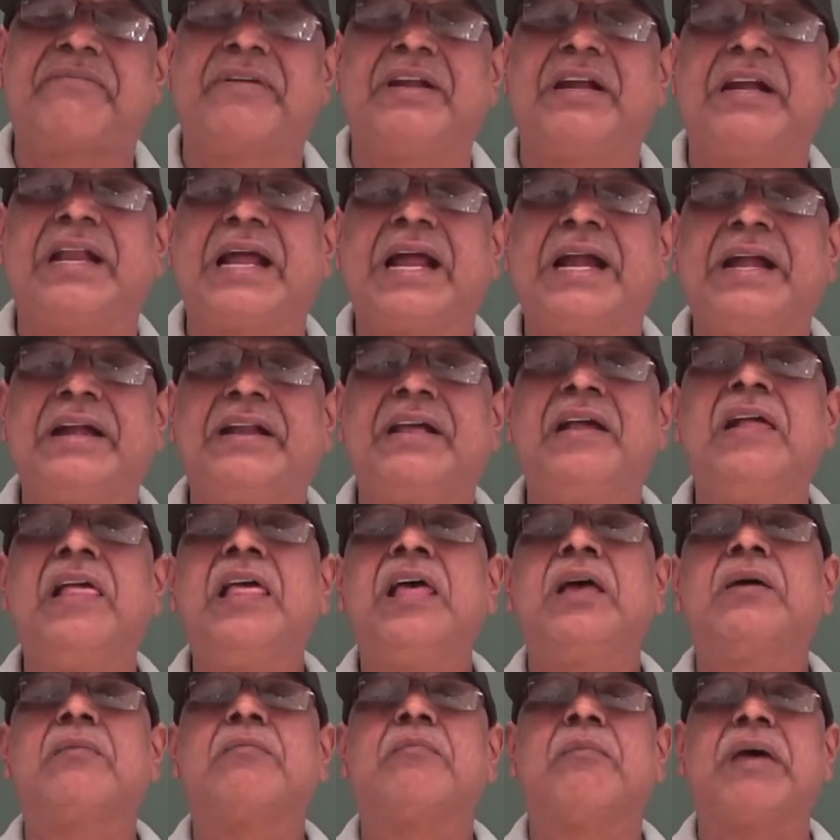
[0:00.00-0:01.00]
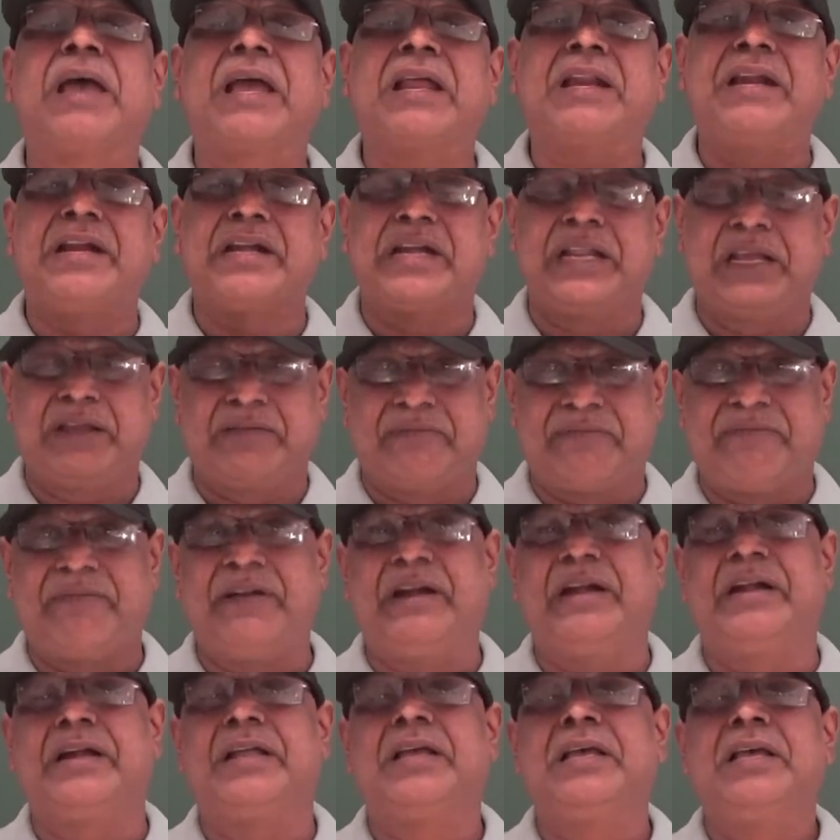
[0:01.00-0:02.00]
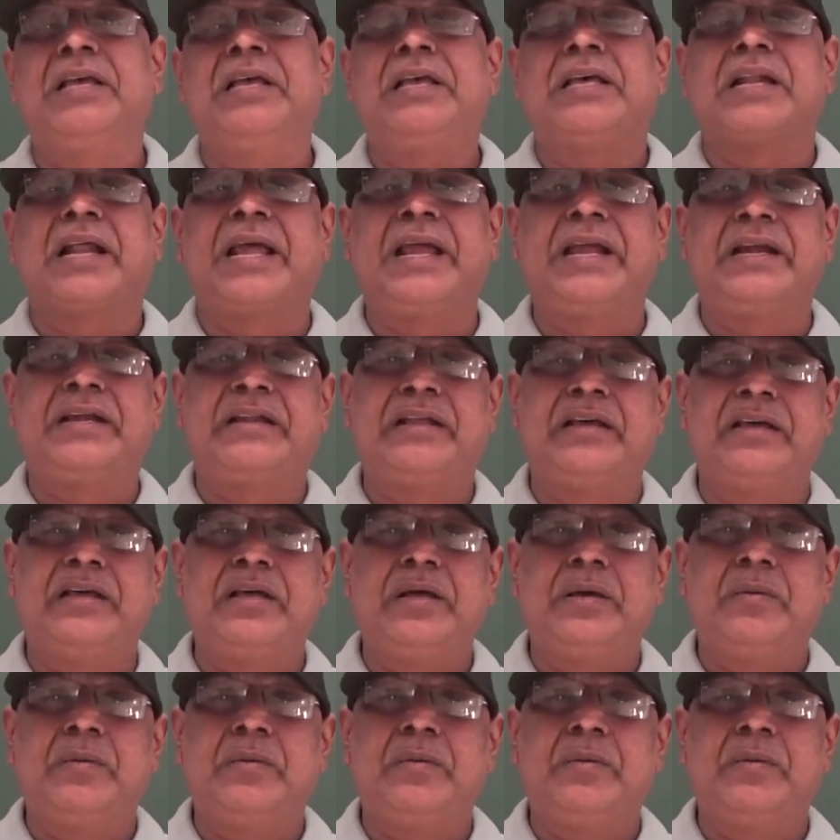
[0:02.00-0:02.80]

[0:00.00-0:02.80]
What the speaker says: field and magnetic field, right.